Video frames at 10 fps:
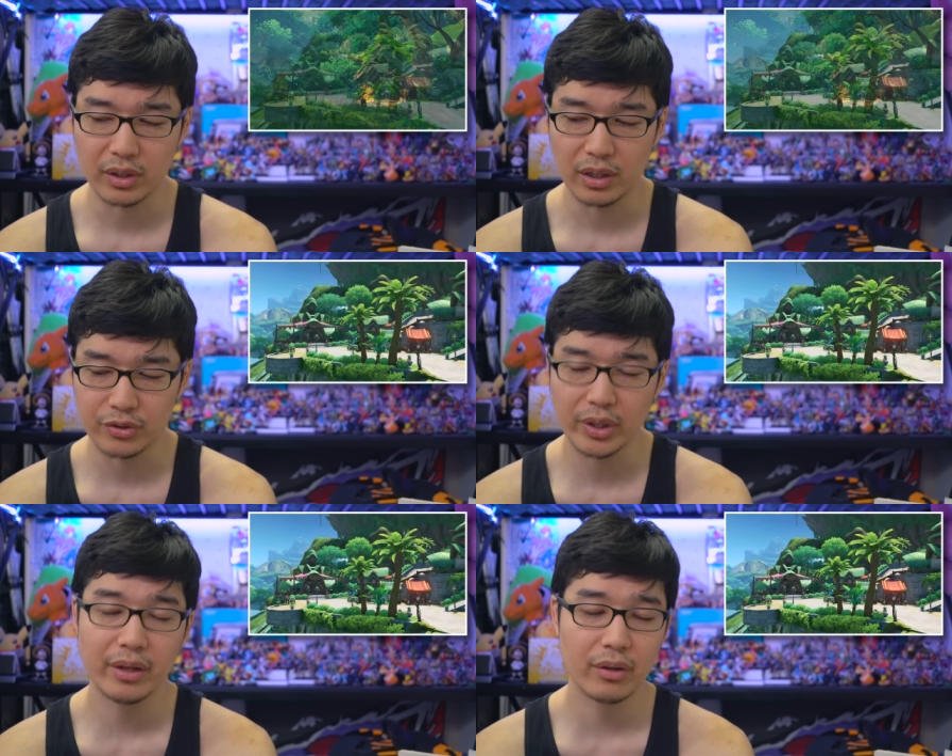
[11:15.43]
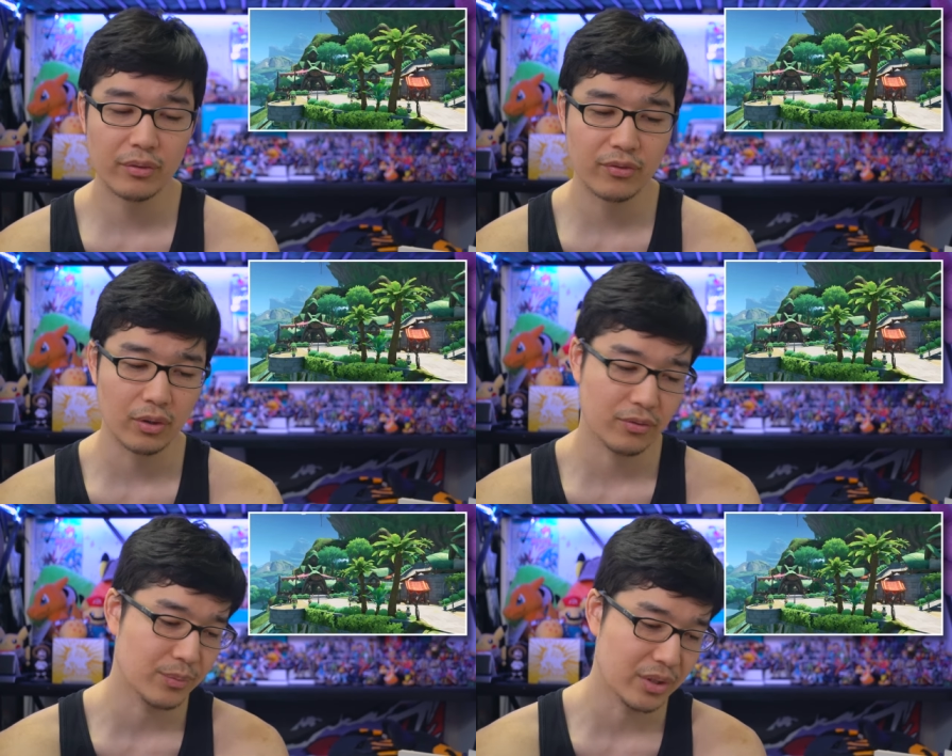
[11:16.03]
uh, trailer
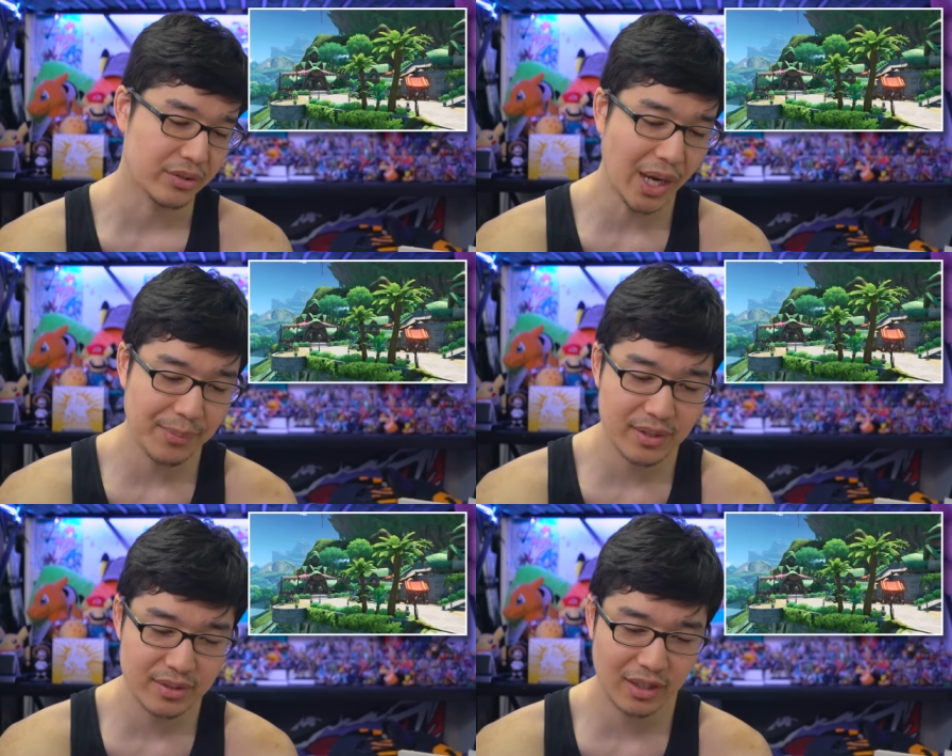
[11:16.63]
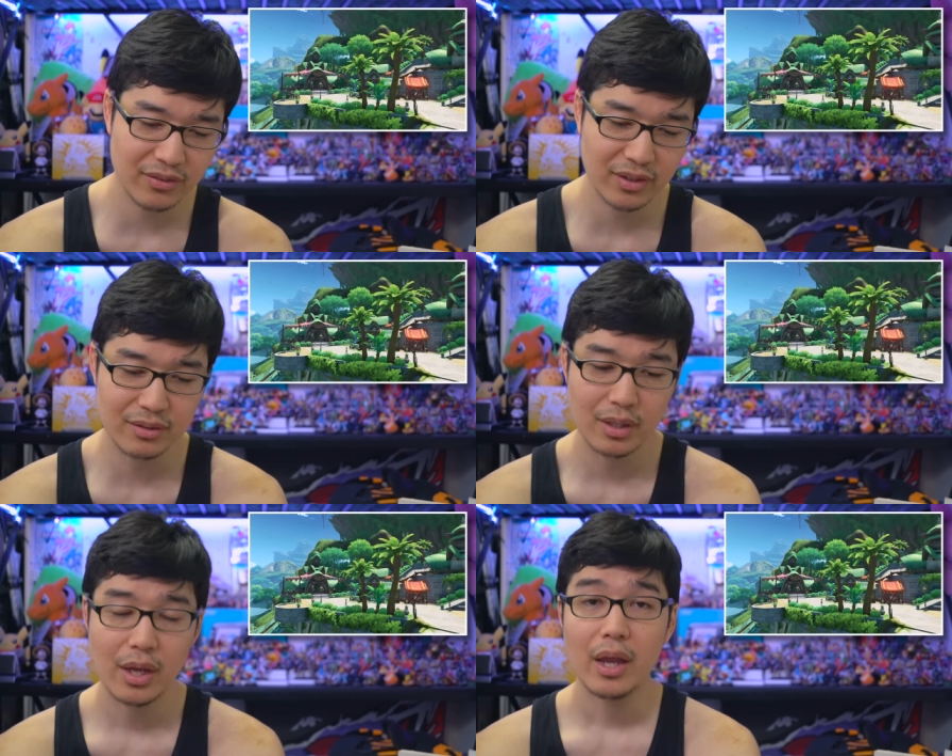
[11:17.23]
for from the Japanese side of
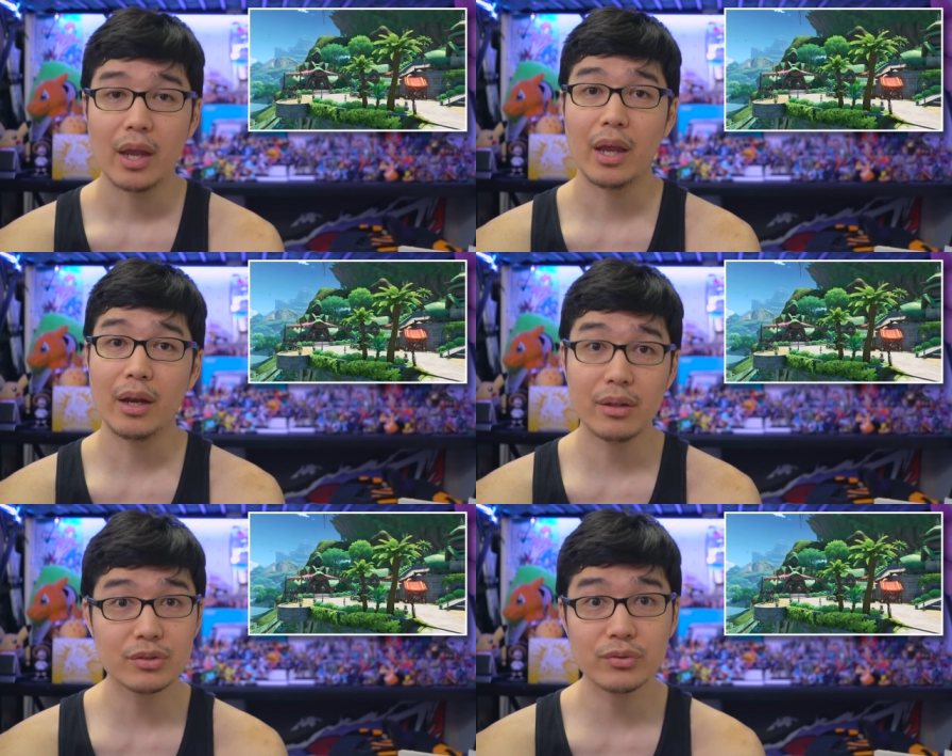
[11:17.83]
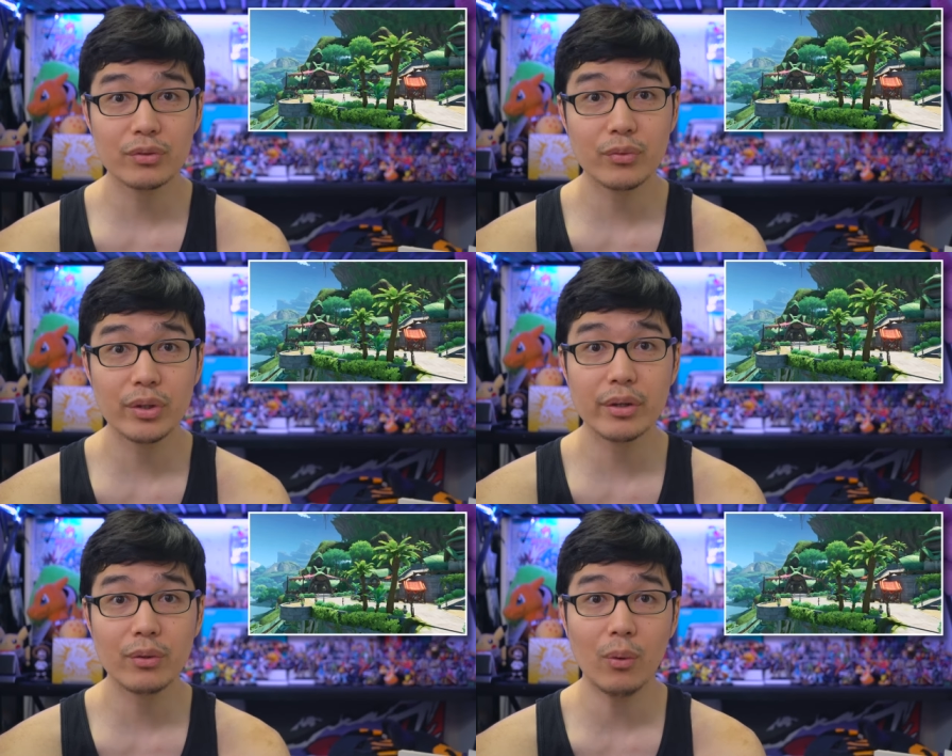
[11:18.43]
things, and it does look
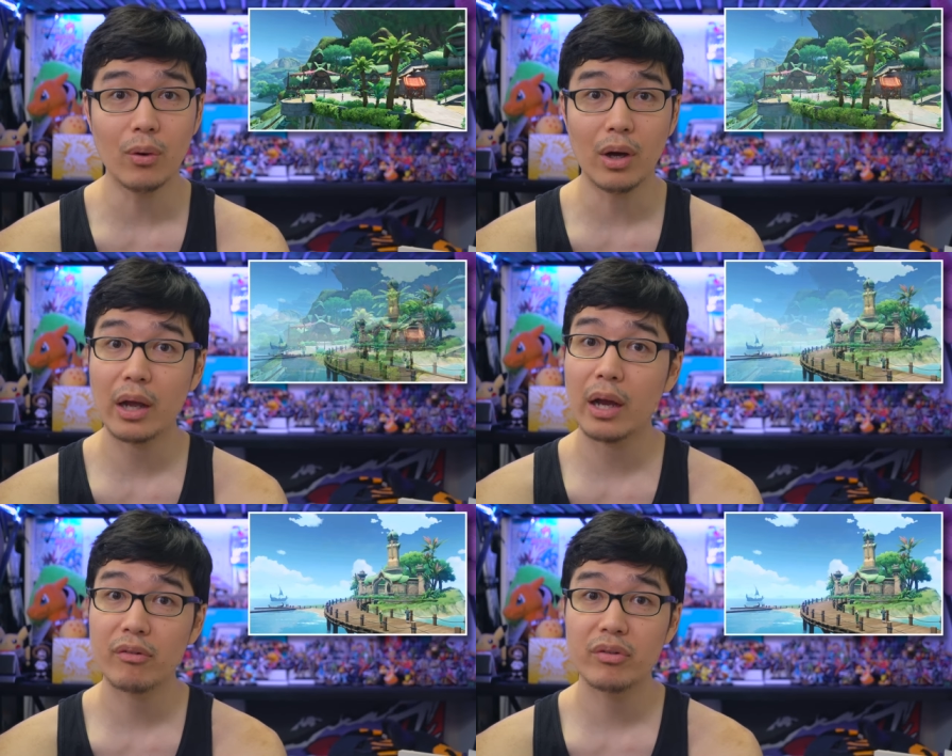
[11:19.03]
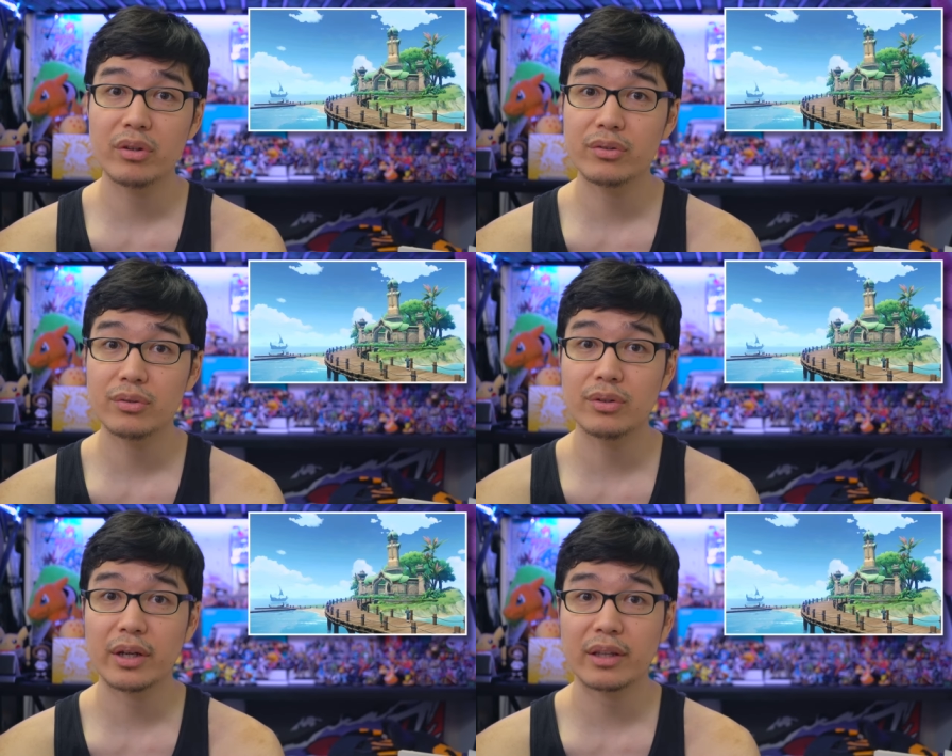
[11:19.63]
really cool. I, I really
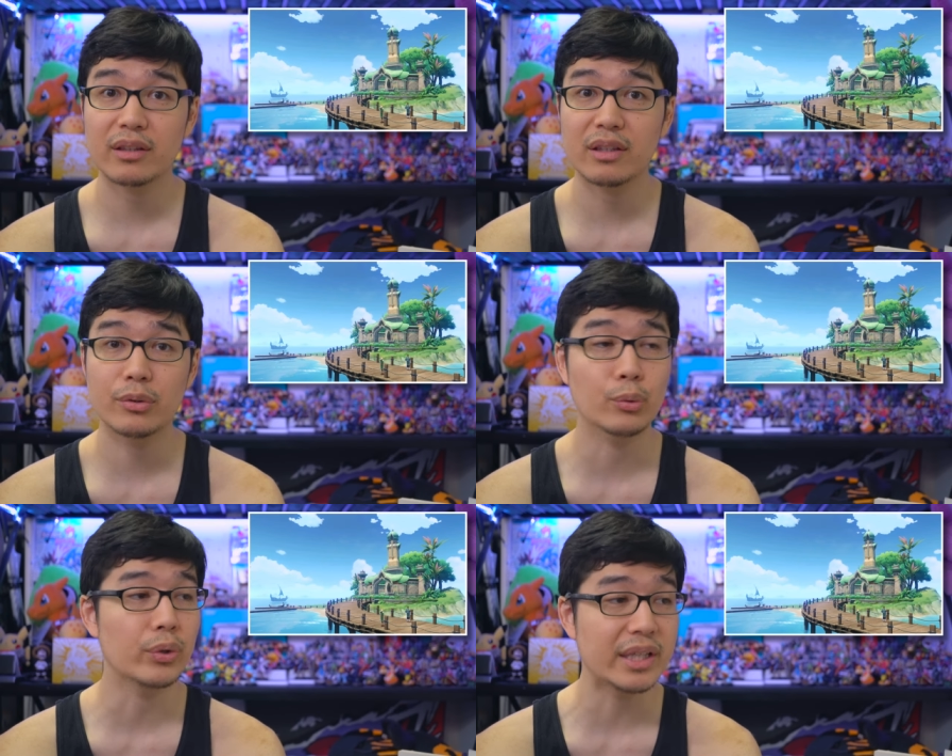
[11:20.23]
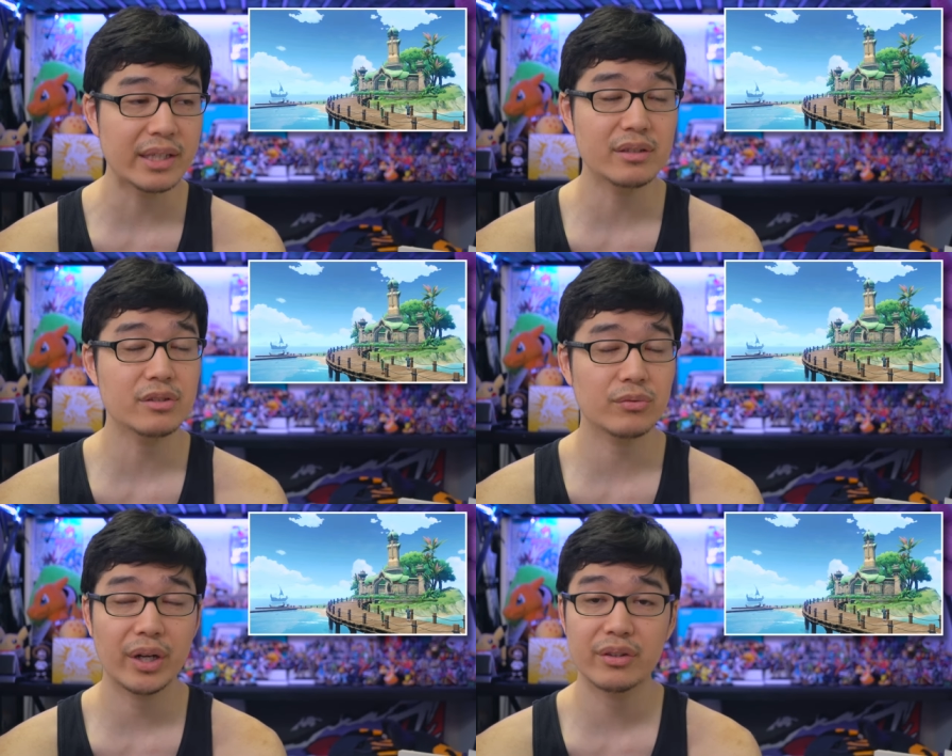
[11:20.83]
do like the
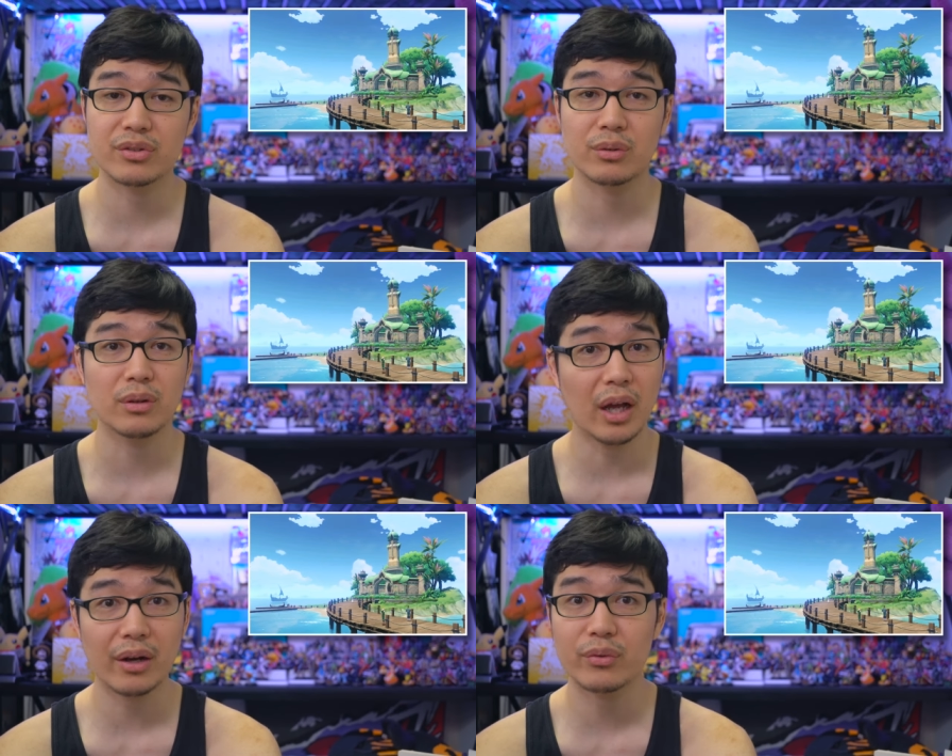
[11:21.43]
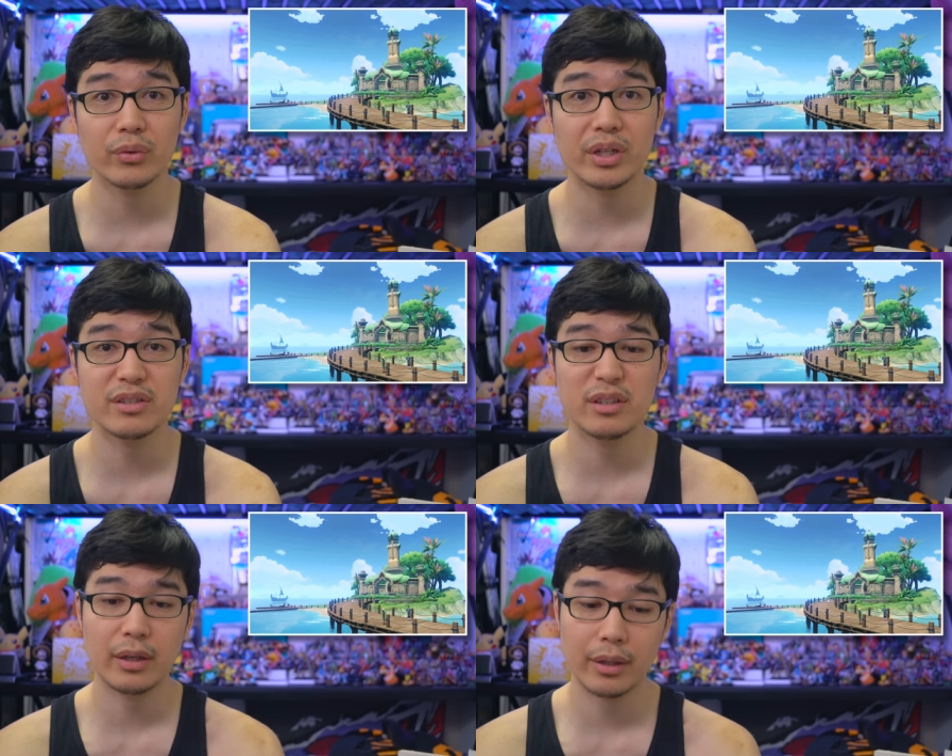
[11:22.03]
greens, right? There's a lot of
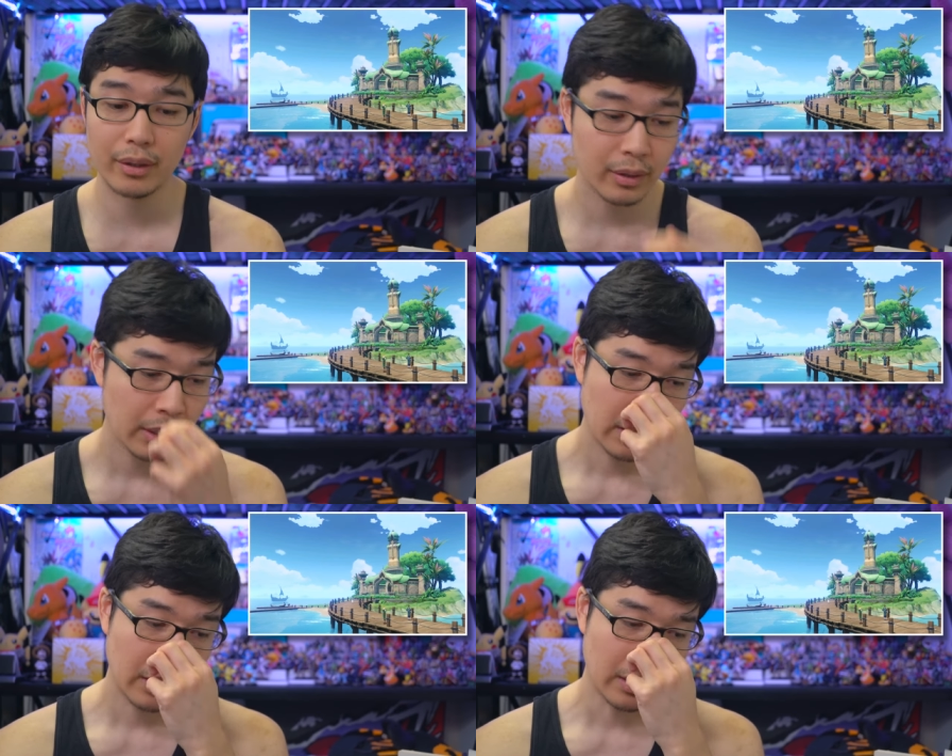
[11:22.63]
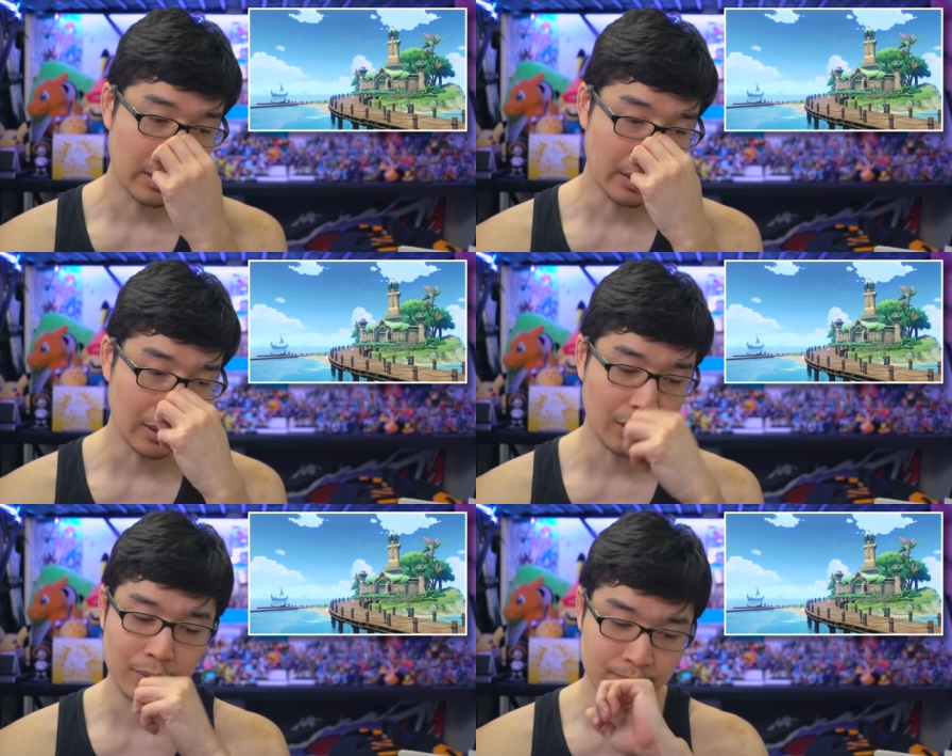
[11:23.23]
greens in there.
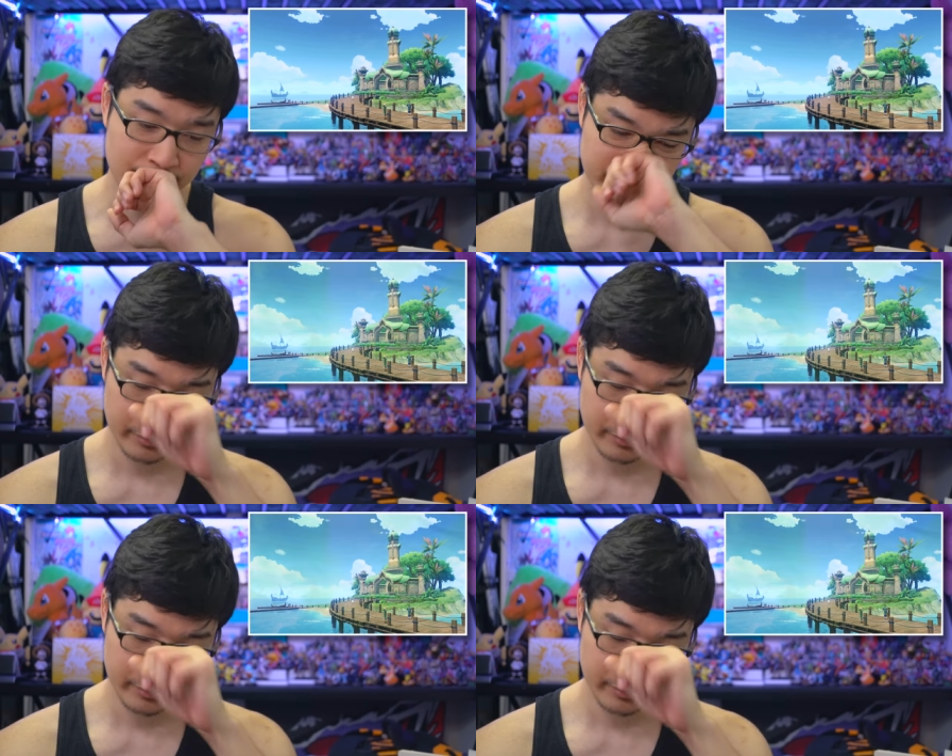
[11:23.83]
Um,